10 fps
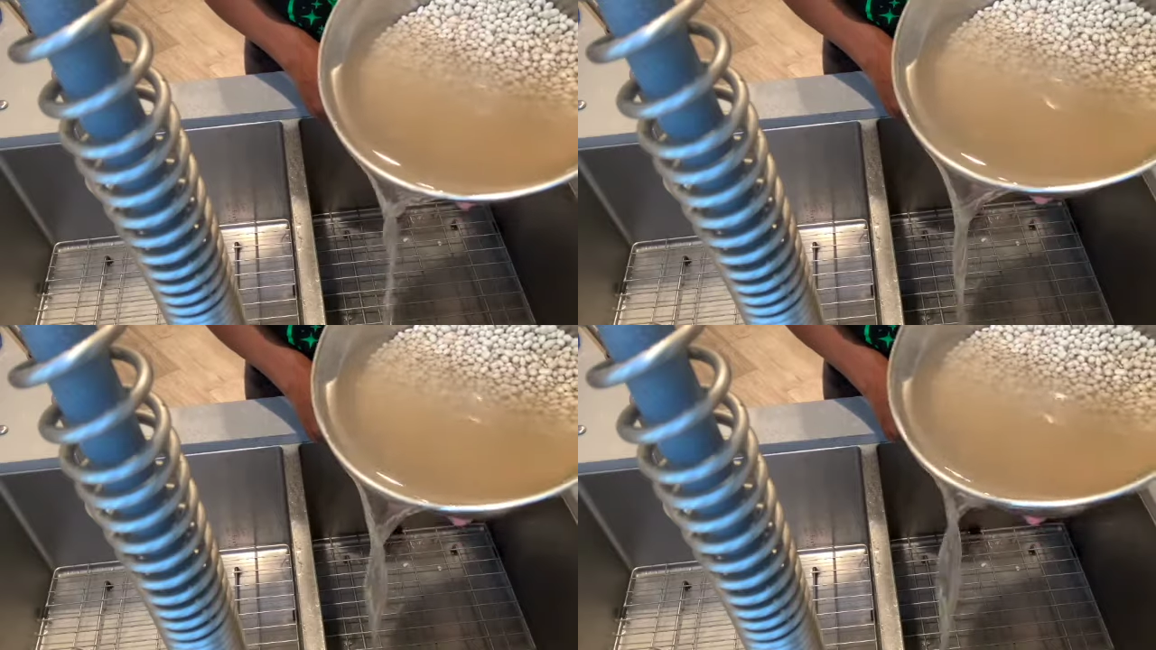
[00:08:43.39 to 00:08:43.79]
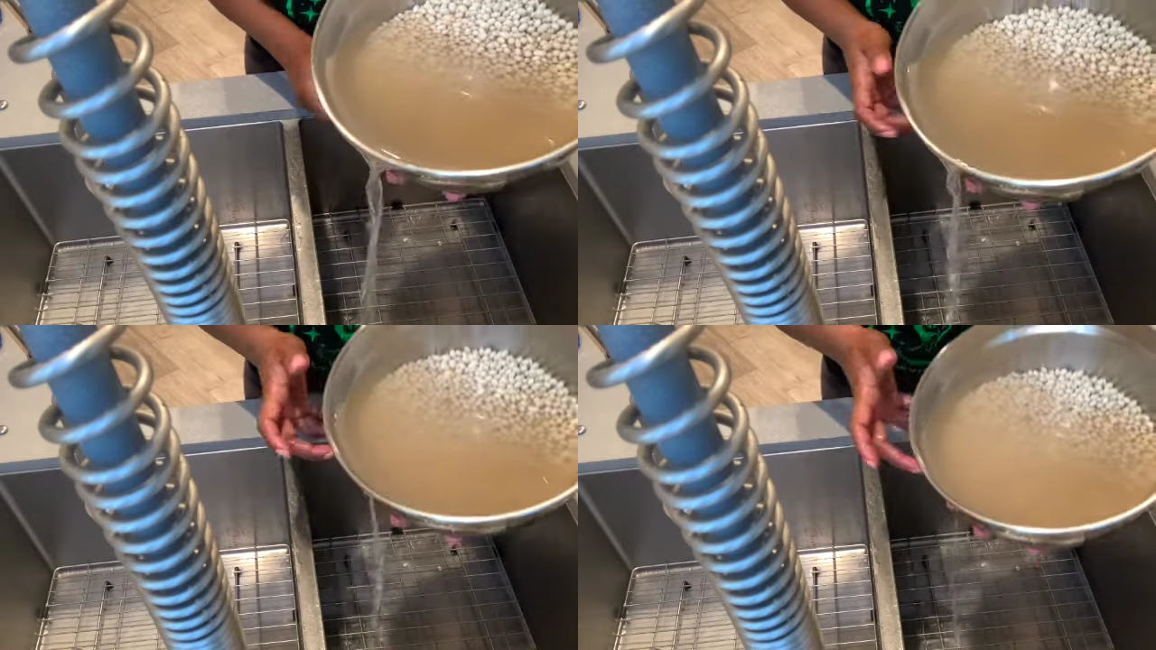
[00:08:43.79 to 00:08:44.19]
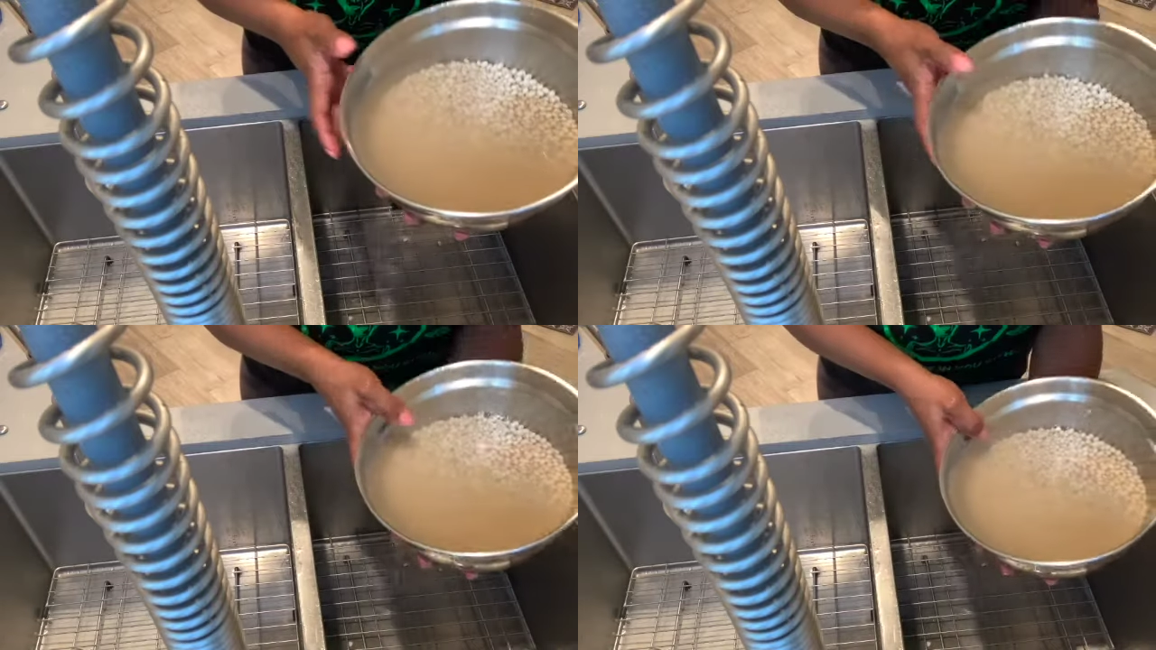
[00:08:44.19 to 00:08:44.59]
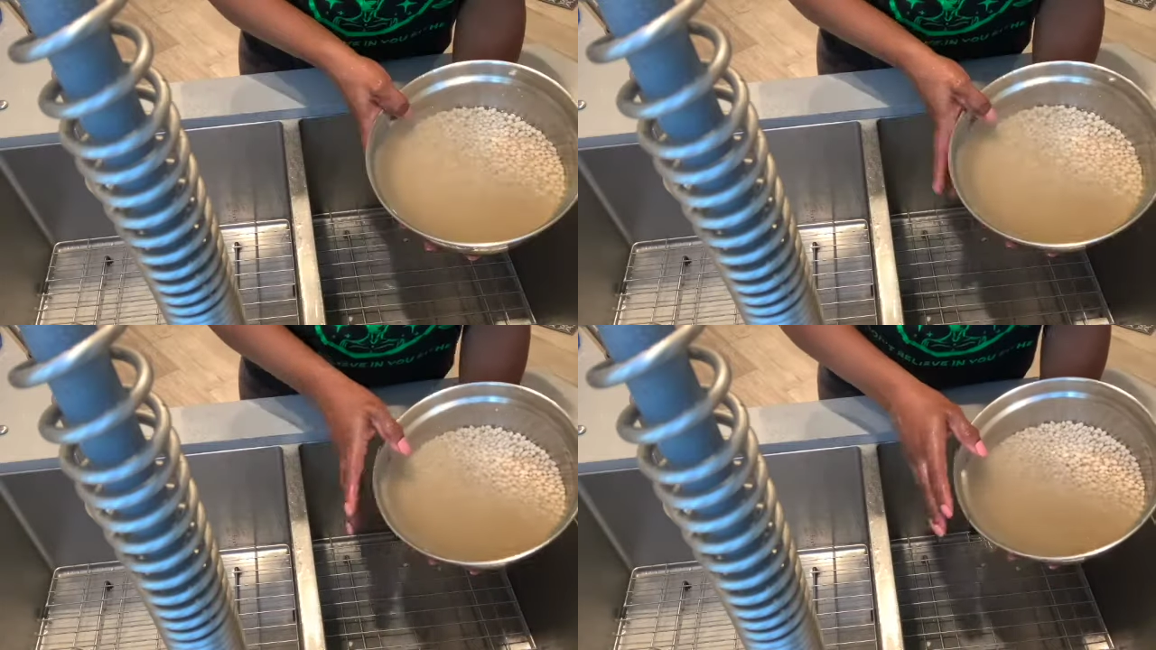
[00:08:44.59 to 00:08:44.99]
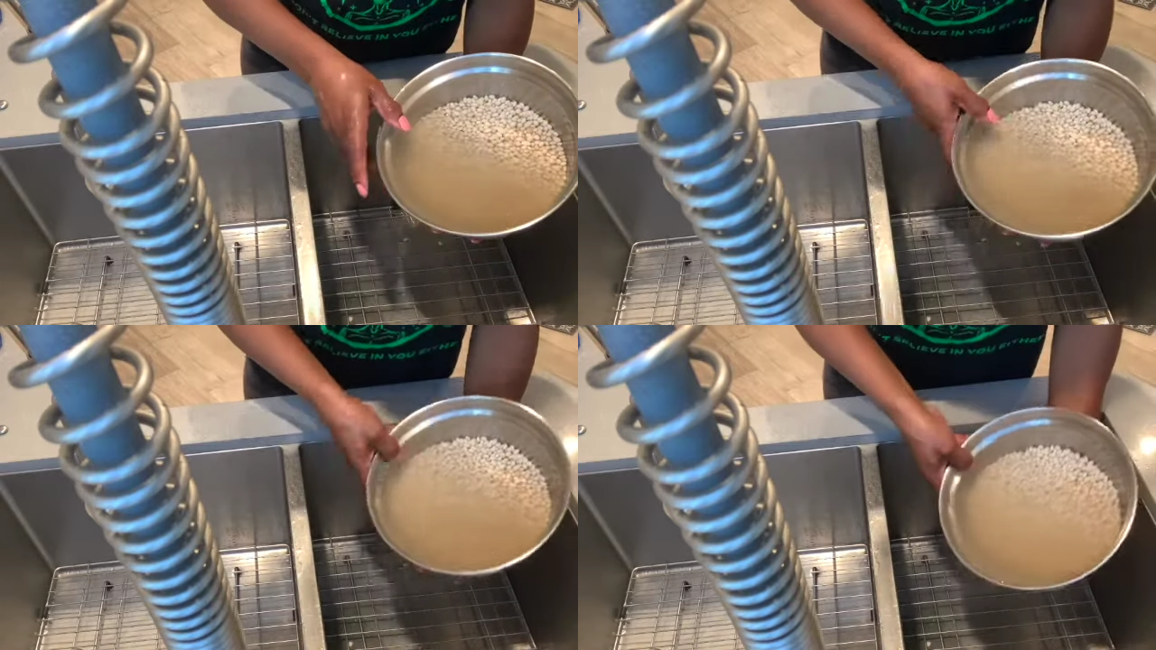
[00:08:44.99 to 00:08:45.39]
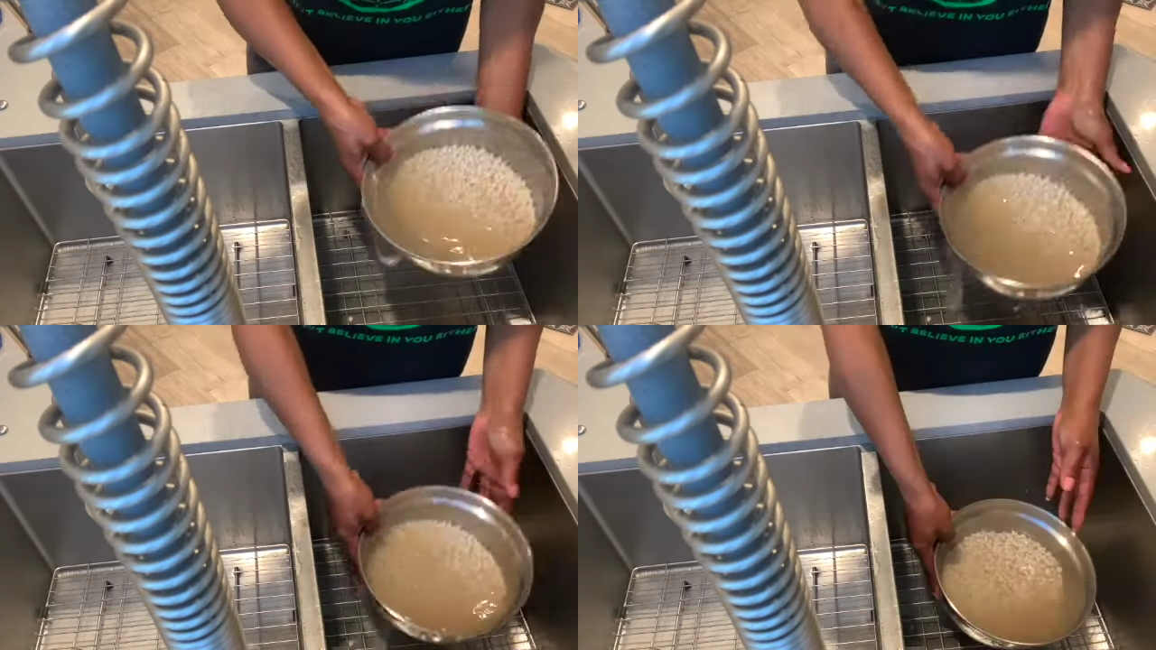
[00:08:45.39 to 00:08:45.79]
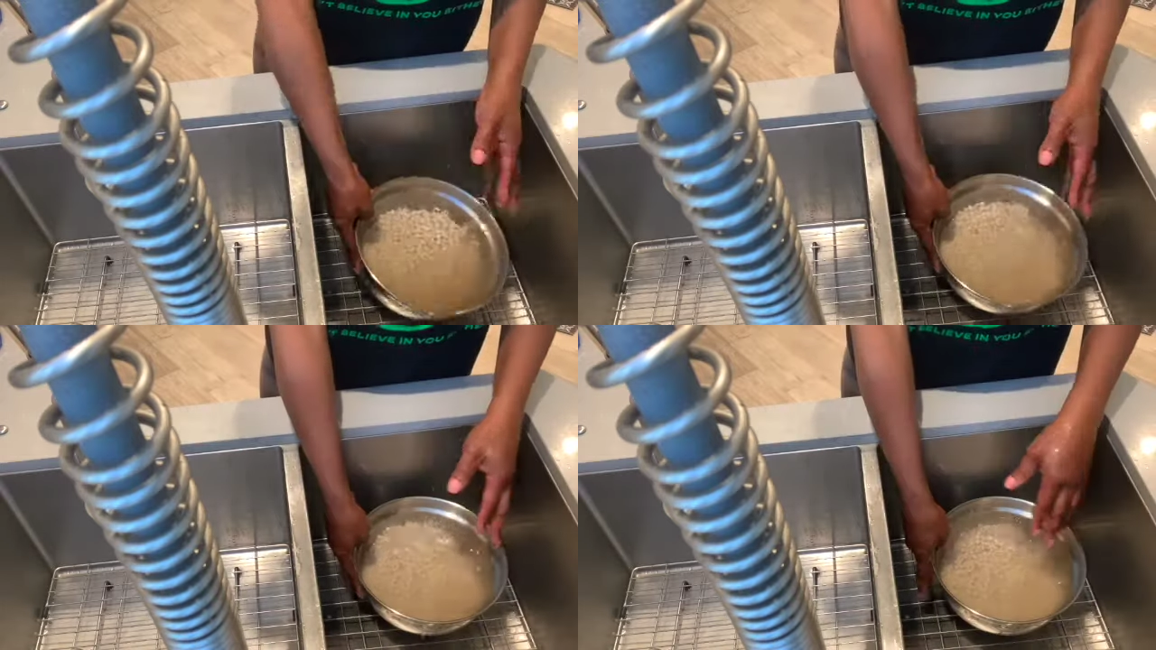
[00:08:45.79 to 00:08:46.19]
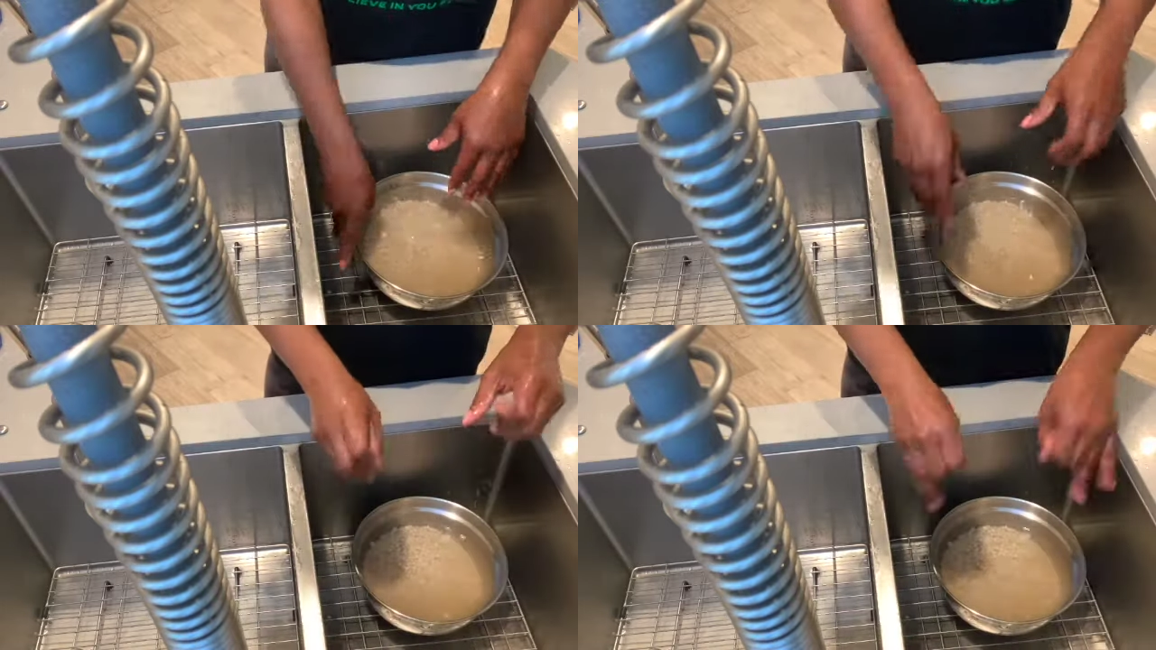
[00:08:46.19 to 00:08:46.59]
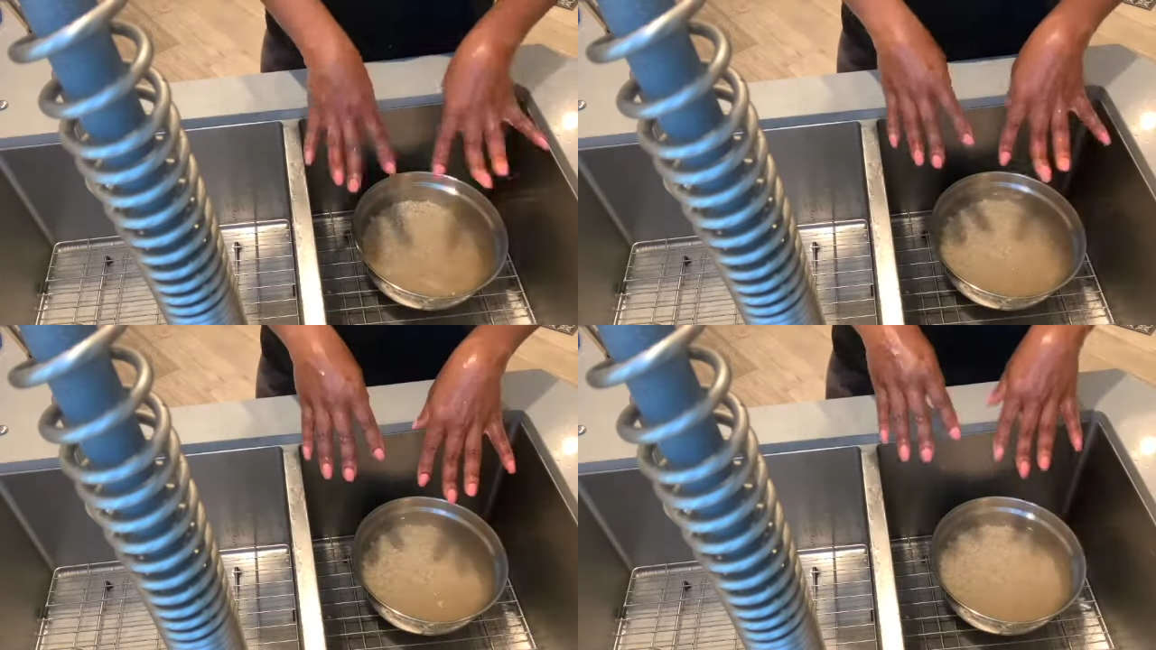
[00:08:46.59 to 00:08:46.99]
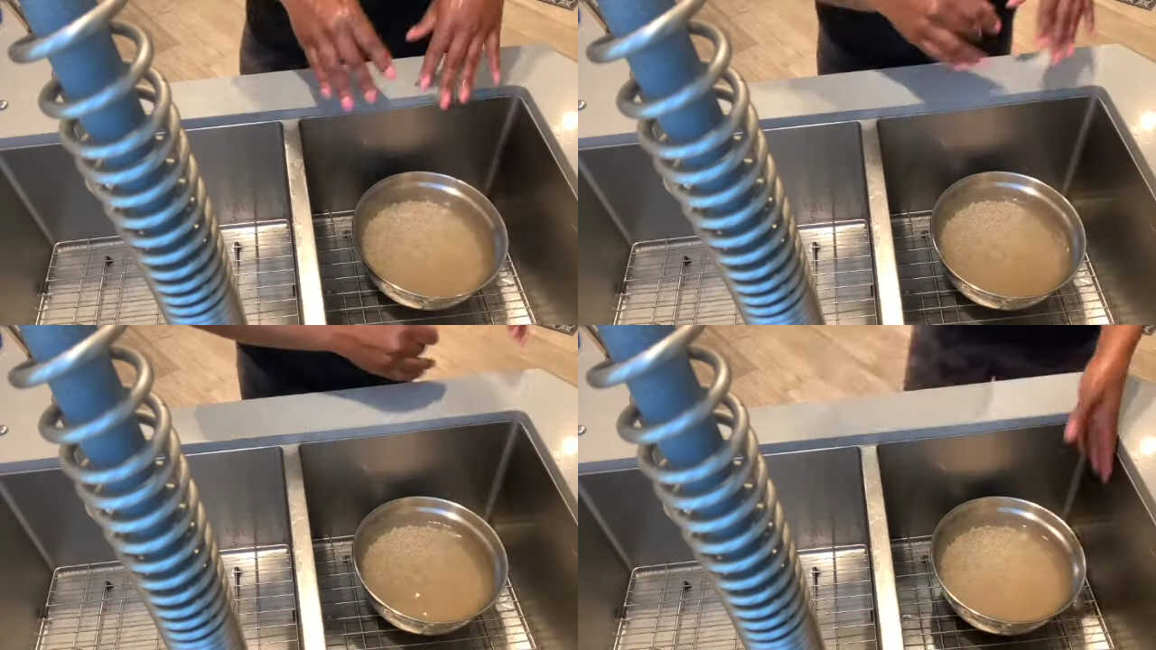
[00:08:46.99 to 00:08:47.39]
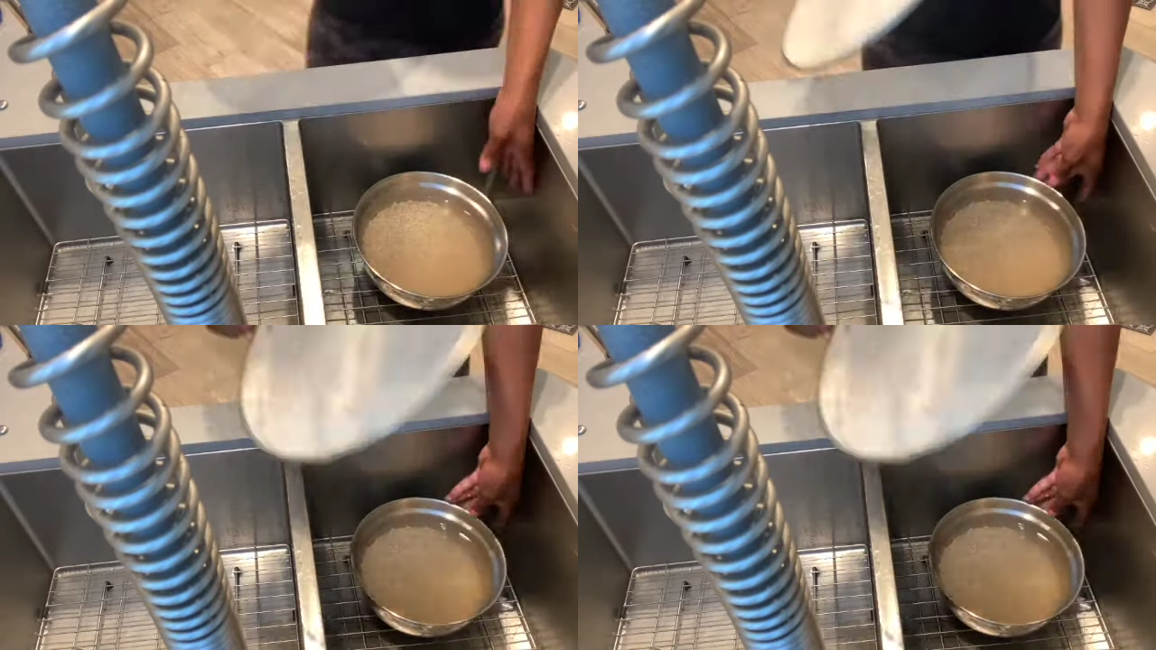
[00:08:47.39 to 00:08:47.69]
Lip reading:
[unreadable: no face in view]